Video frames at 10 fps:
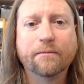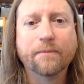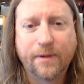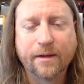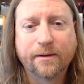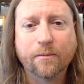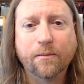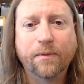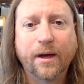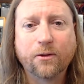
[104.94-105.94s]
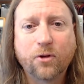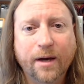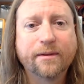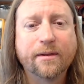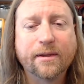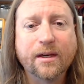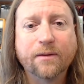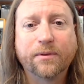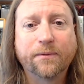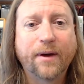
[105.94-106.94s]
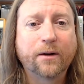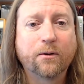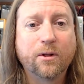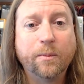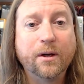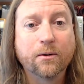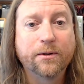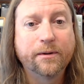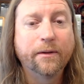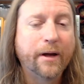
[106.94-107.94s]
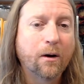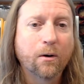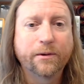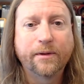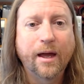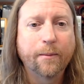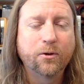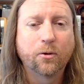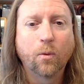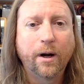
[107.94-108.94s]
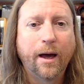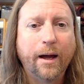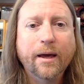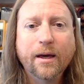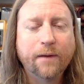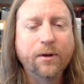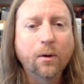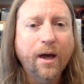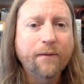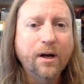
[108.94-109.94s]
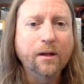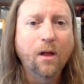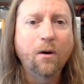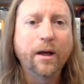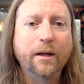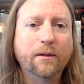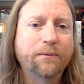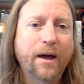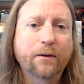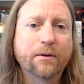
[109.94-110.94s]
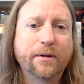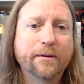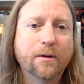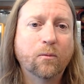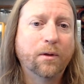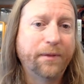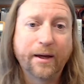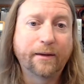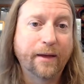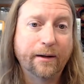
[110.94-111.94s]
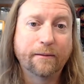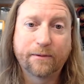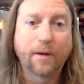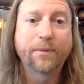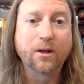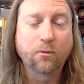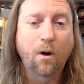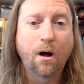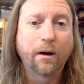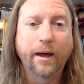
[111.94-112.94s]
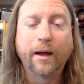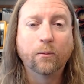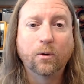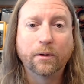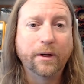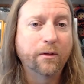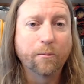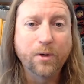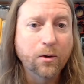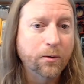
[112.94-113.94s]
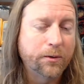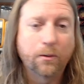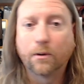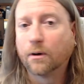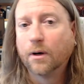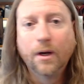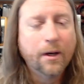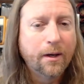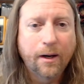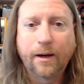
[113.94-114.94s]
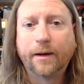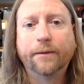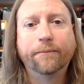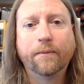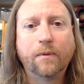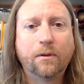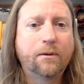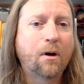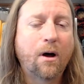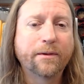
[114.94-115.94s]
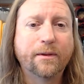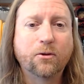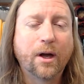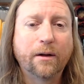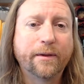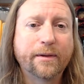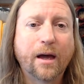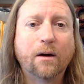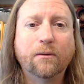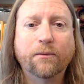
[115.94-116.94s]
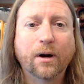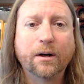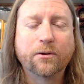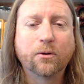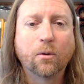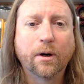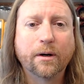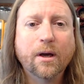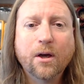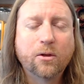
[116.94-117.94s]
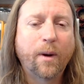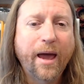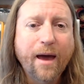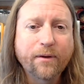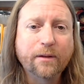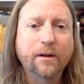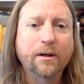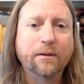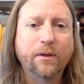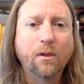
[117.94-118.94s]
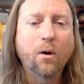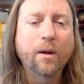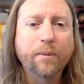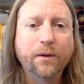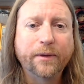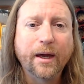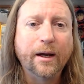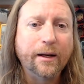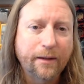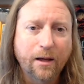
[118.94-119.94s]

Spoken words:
system that checks to see if the factory speaker is still there or it's damaged or whatnot. If you don't have any loading, the factory system will think that something's wrong and will either mute or cause the channel to sound very distorted. So by having the loading built in, it